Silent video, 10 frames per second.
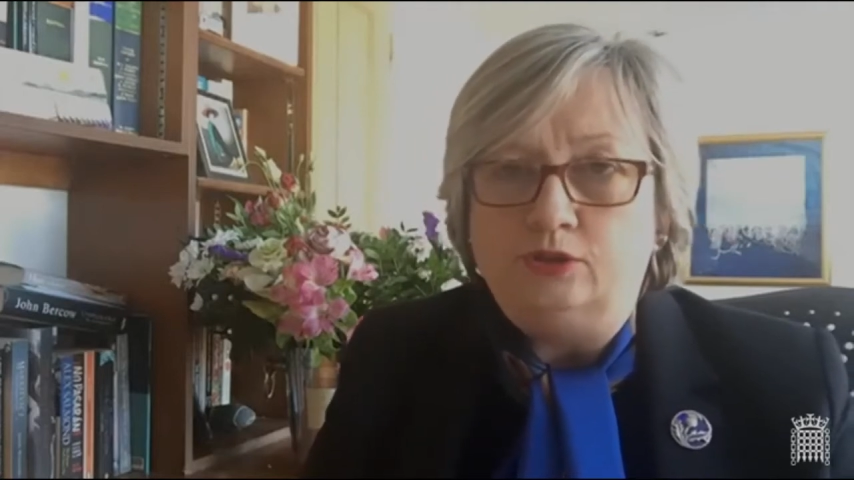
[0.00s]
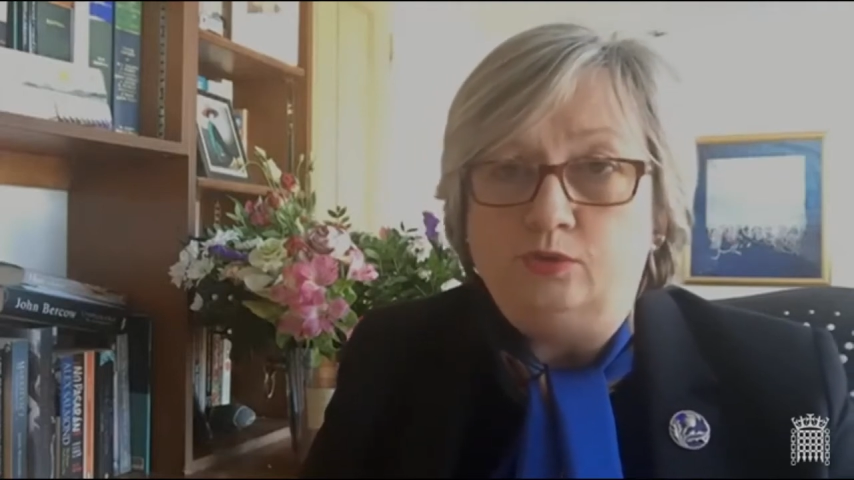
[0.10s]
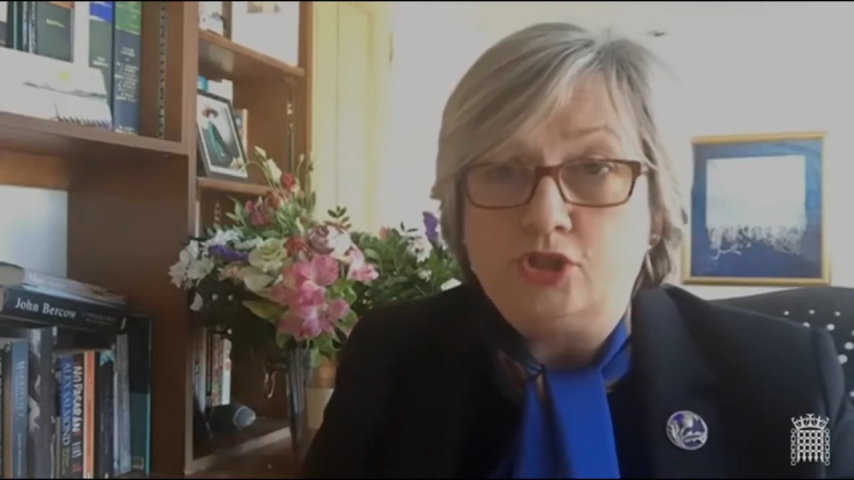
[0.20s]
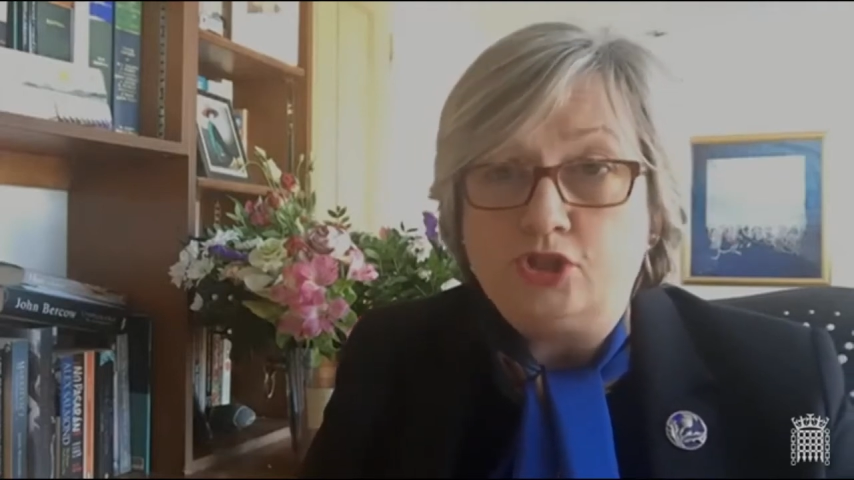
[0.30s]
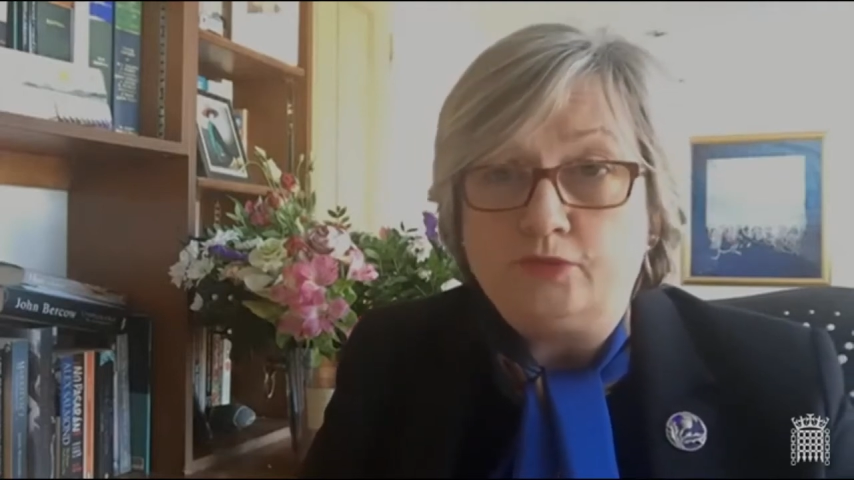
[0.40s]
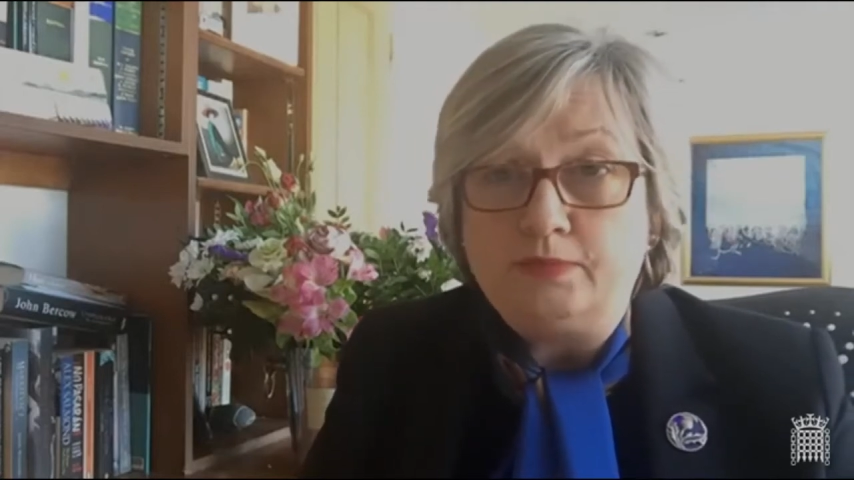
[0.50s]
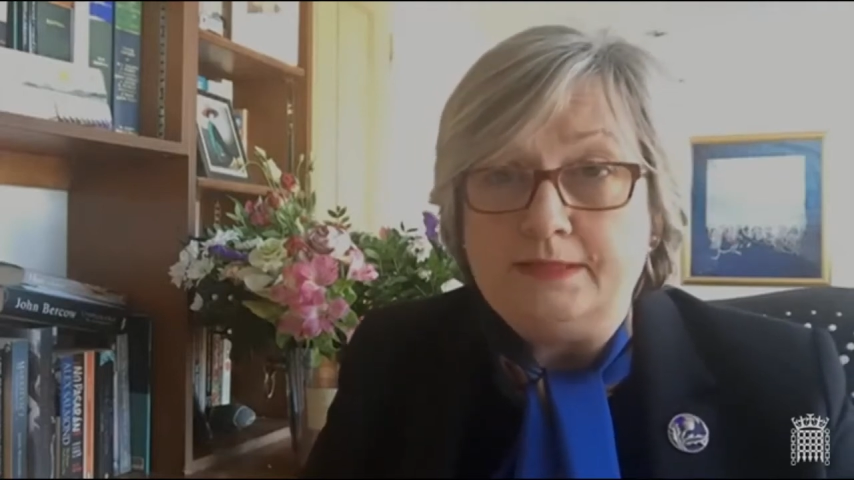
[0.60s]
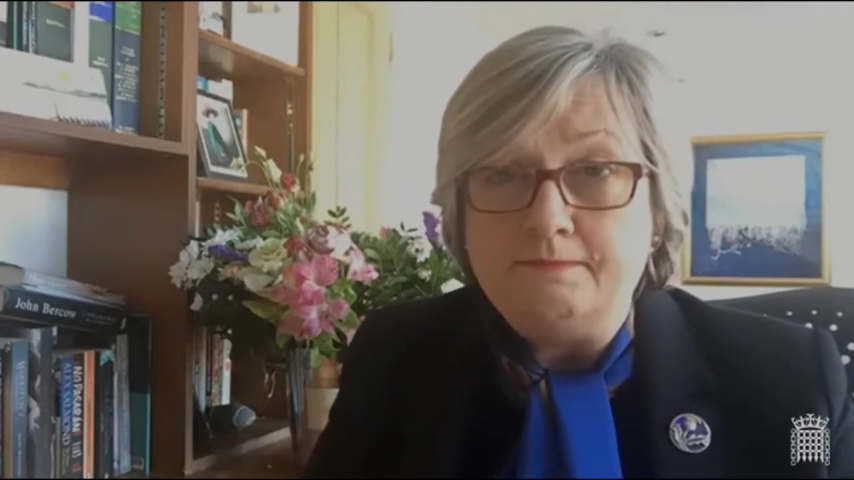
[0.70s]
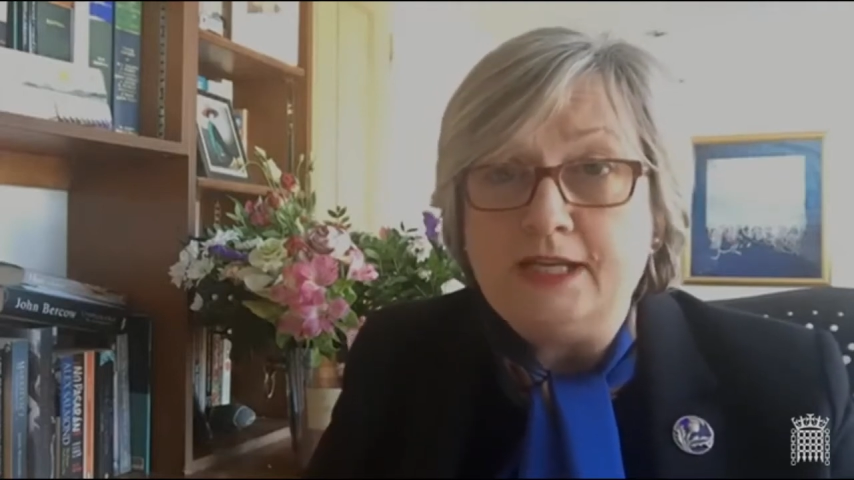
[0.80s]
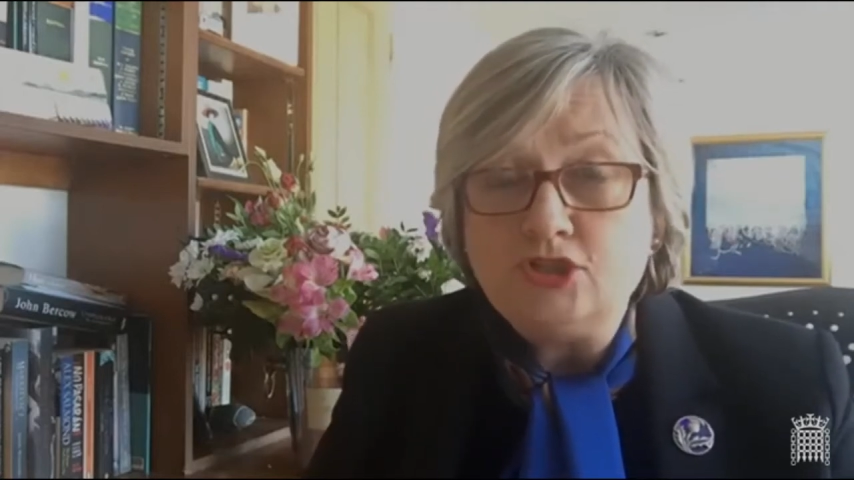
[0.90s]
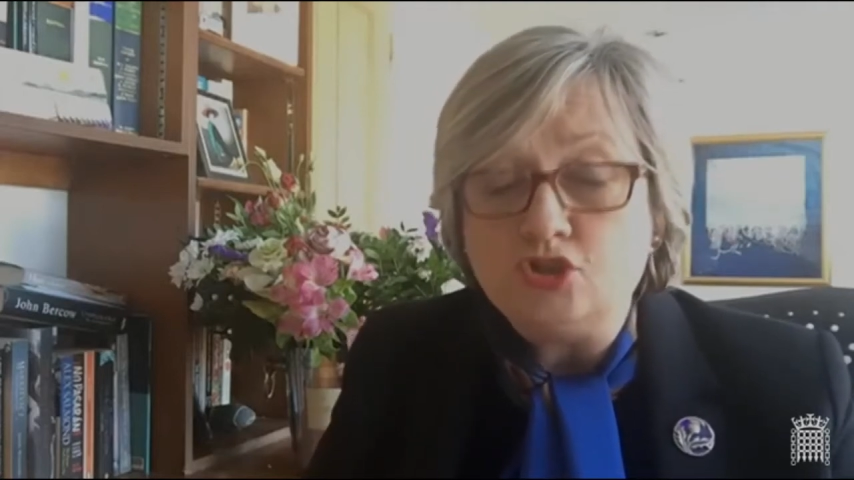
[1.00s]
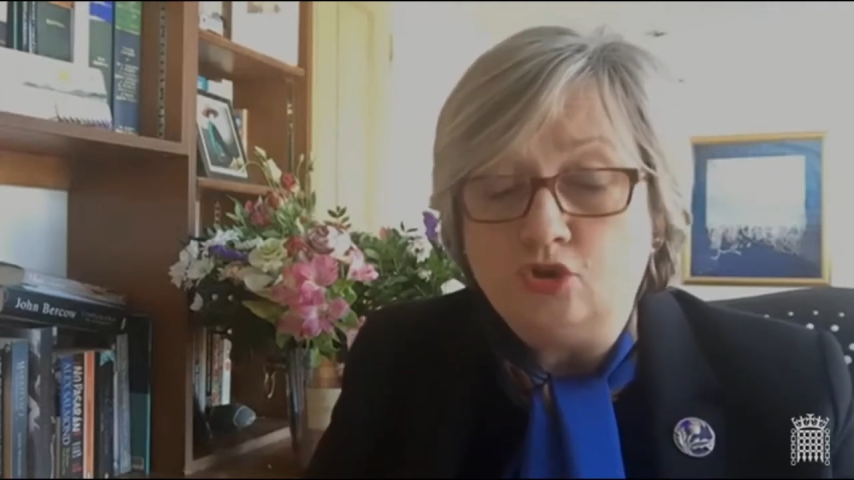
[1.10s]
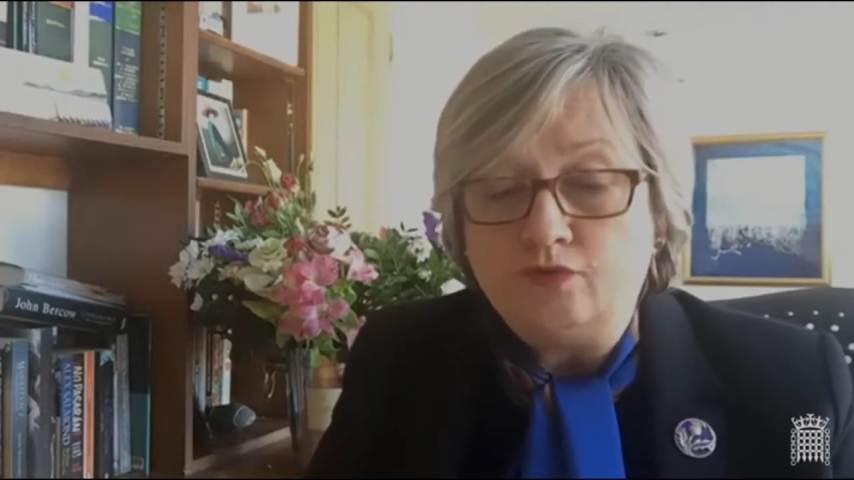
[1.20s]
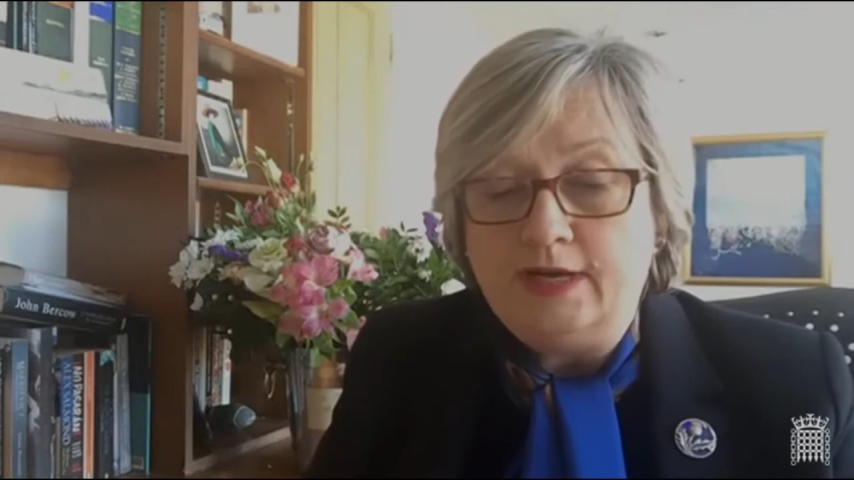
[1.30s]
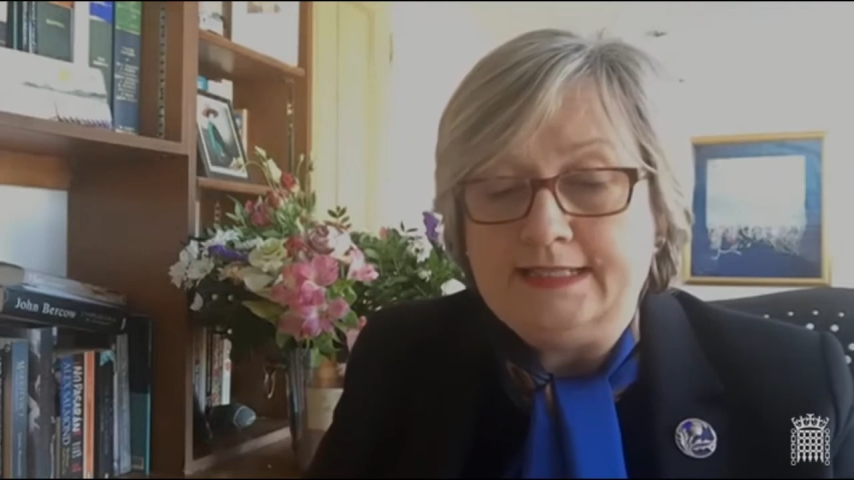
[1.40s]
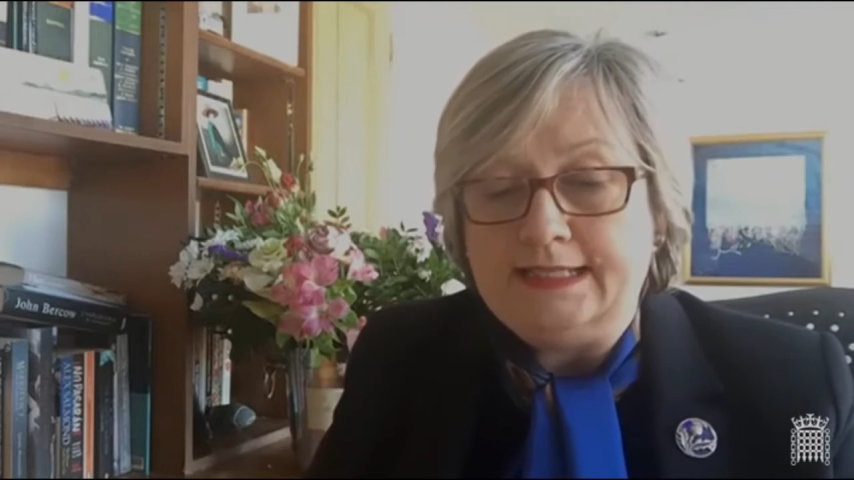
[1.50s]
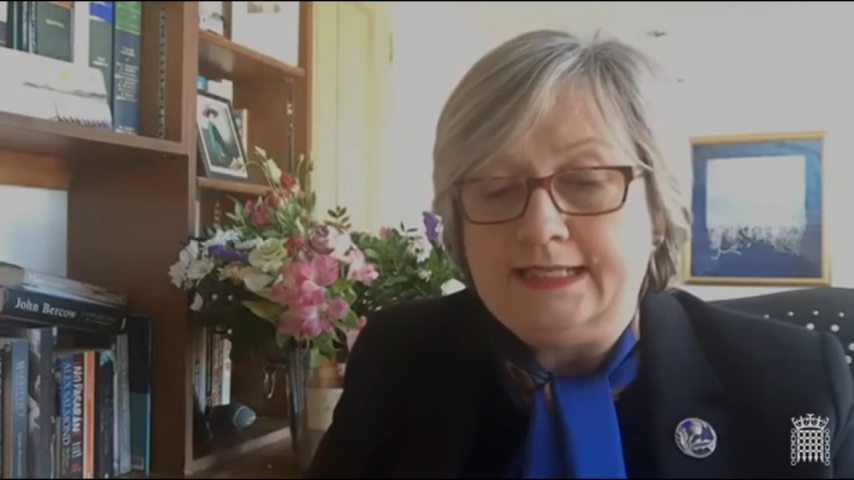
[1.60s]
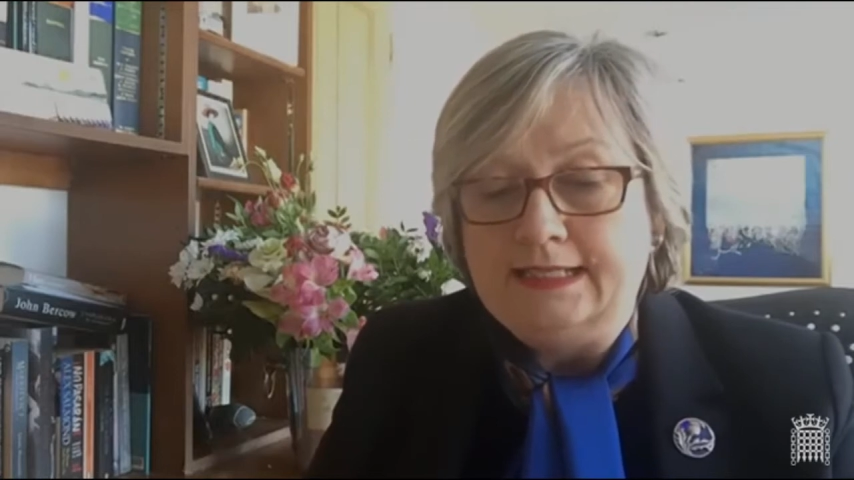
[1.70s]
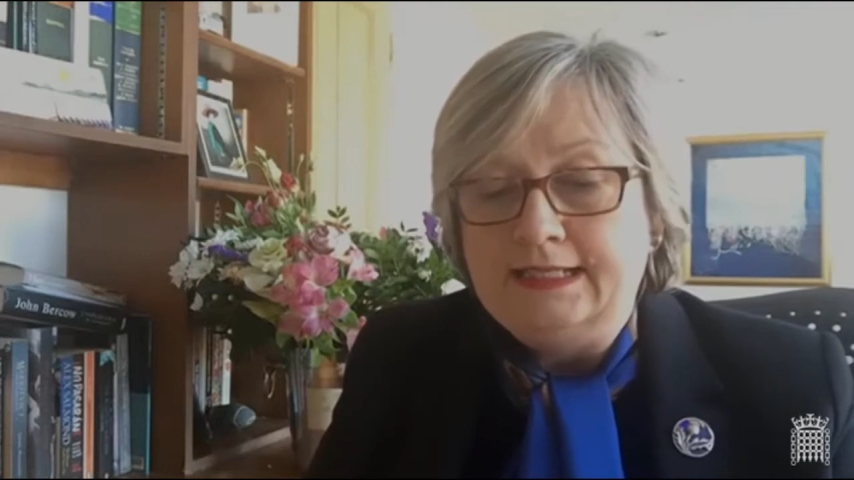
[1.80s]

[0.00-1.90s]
which has been mentioned already.